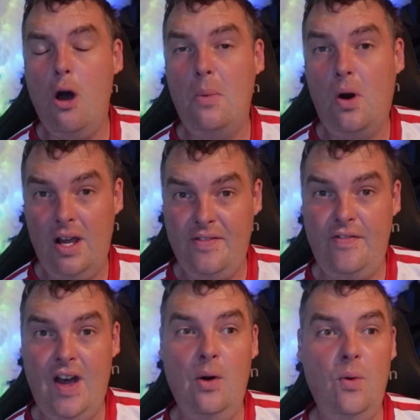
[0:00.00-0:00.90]
I
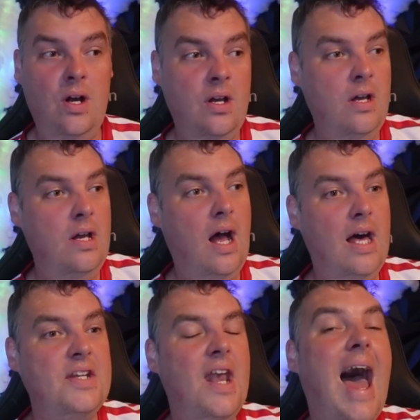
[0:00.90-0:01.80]
felt
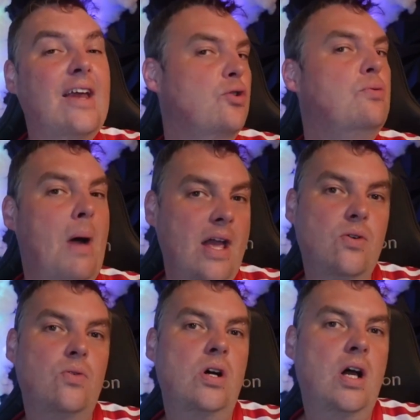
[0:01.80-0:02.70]
as an adult
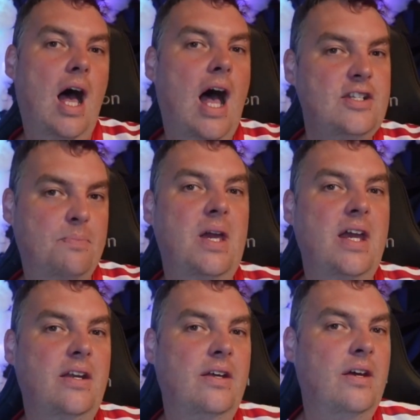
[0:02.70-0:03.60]
male has
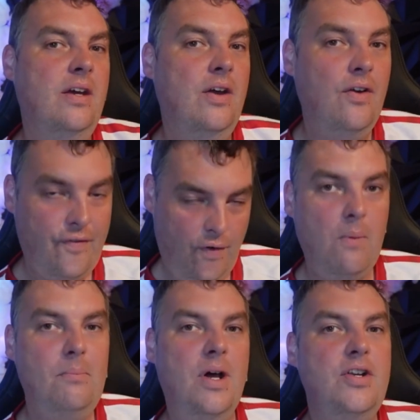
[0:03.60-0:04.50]
been
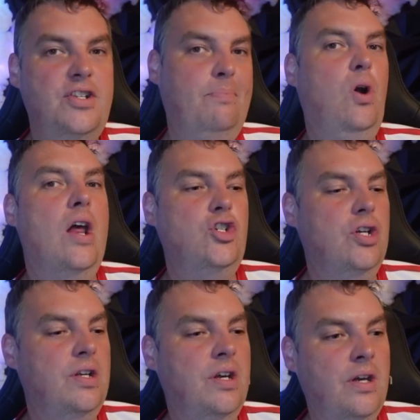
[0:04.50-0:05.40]
from
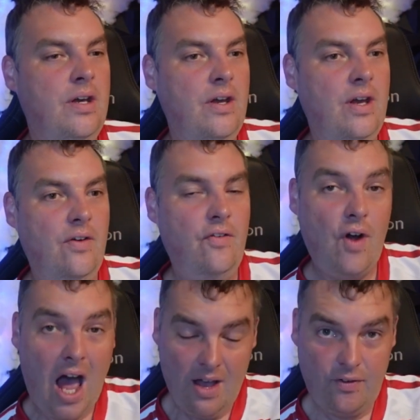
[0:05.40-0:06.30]
depression,
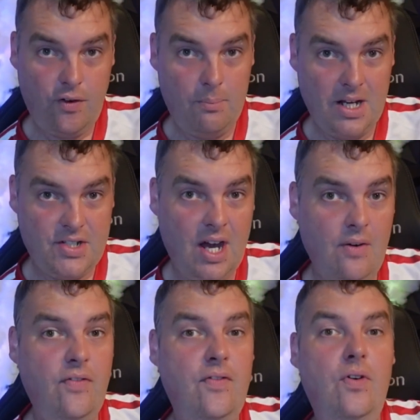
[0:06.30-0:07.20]
either from
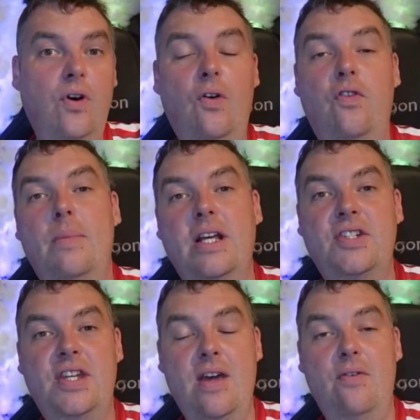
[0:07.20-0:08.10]
myself or from
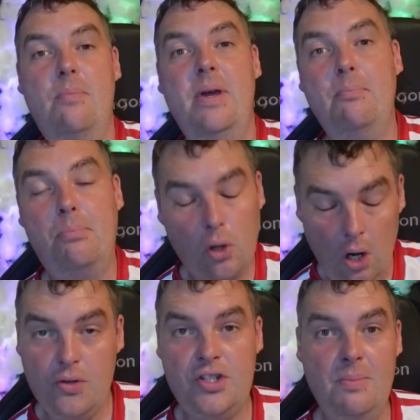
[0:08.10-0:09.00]
exterior being
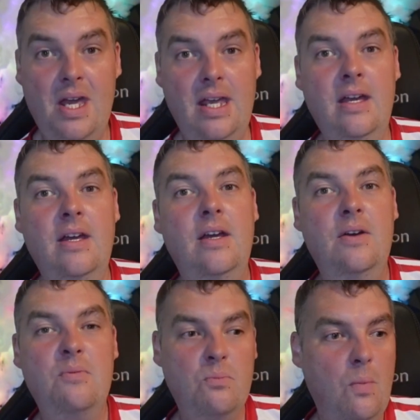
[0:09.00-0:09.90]
brought to me
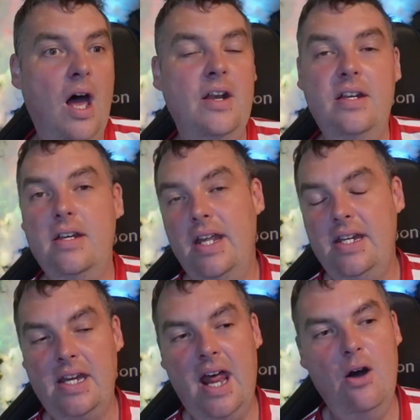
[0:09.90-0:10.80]
and
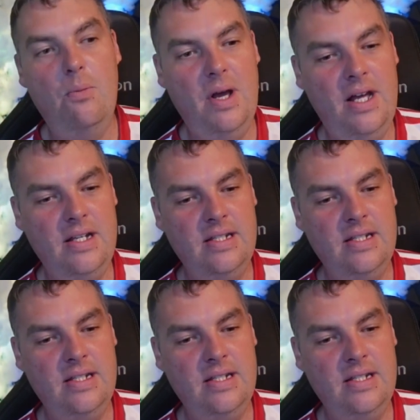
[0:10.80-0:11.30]
needing help. And